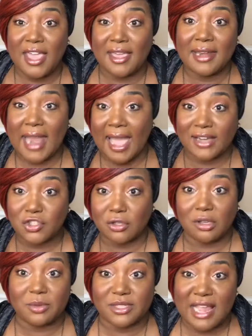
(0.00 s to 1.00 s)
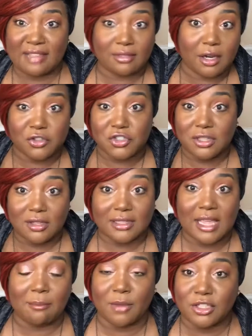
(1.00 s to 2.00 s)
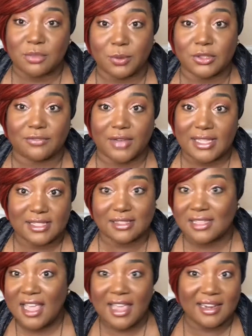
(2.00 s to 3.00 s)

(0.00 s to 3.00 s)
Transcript: It actually was not there. She looked at multiple devices